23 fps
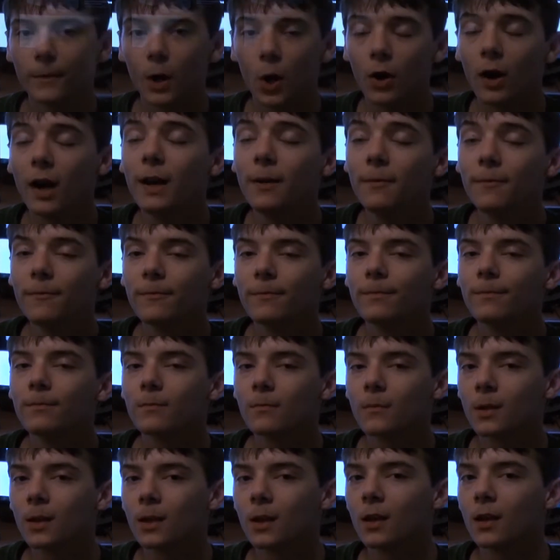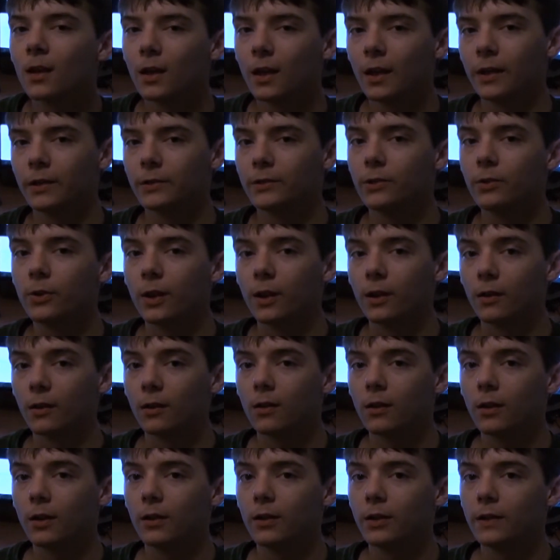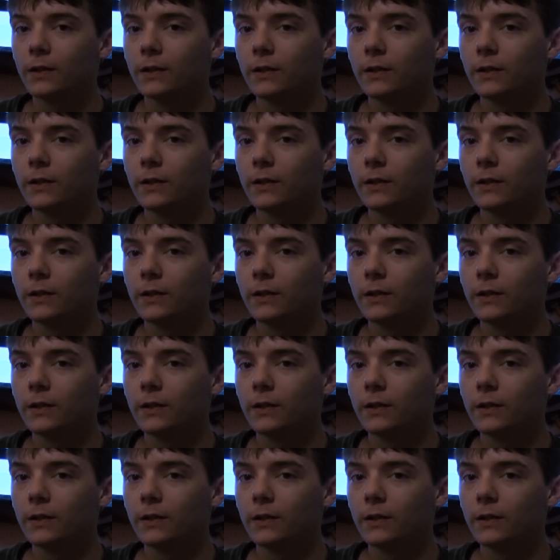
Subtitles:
Alright, as you can clearly